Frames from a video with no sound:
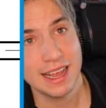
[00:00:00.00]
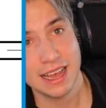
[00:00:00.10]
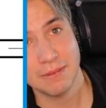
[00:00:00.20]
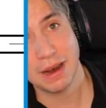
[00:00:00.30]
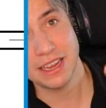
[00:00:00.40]

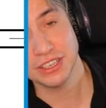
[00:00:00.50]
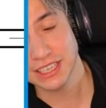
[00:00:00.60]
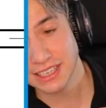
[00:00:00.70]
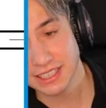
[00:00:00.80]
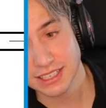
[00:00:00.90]
And by
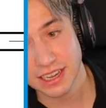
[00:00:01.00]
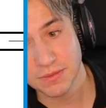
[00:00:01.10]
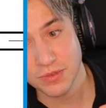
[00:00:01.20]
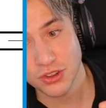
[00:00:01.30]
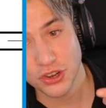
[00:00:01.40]
using the
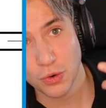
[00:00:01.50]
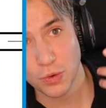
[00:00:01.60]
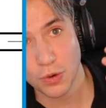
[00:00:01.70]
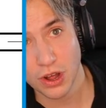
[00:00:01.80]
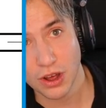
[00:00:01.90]
system,
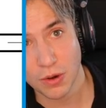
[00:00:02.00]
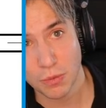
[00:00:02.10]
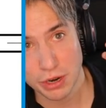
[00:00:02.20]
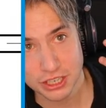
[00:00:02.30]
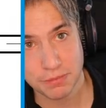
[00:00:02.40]

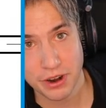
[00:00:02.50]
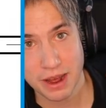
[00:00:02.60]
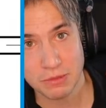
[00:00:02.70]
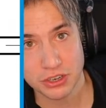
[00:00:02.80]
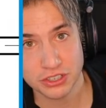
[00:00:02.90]
which
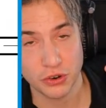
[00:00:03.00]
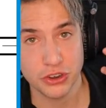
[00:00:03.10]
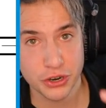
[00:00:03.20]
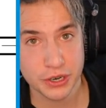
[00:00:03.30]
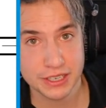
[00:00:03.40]
parameters are
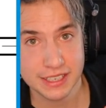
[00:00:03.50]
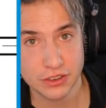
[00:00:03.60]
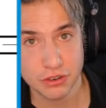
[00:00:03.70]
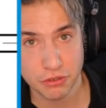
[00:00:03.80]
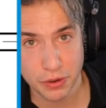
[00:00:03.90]
yours
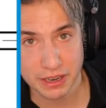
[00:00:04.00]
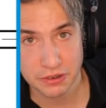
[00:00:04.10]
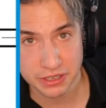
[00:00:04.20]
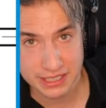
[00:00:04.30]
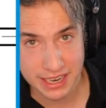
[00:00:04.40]
that you've
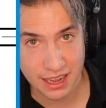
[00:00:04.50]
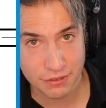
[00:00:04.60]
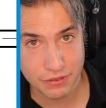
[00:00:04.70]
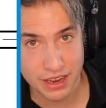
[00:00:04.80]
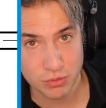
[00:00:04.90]
created
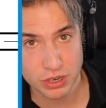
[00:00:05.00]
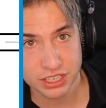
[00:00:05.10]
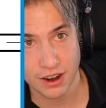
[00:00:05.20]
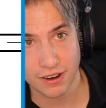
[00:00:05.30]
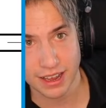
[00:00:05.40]
yourself and
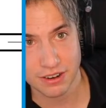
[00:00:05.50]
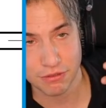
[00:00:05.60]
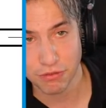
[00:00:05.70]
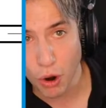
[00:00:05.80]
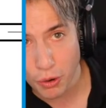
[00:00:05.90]
which are kind
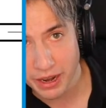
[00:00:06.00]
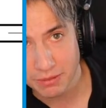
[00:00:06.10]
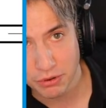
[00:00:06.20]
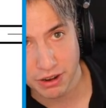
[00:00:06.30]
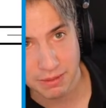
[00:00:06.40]
of
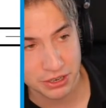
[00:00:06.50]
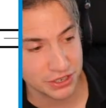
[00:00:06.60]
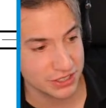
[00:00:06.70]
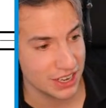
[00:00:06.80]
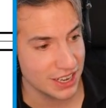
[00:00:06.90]
foreign
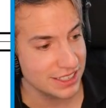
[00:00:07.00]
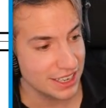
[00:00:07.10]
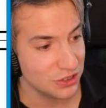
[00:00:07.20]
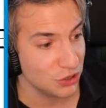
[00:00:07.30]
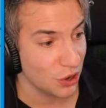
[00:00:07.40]
parameters
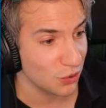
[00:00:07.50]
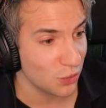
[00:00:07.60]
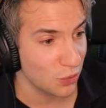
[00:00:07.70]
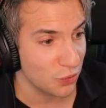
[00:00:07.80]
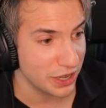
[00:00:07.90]
that you
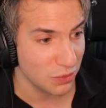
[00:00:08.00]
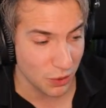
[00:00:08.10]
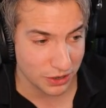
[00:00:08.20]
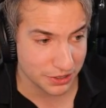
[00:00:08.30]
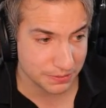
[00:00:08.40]
don't really
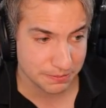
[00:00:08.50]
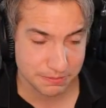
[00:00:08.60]
want.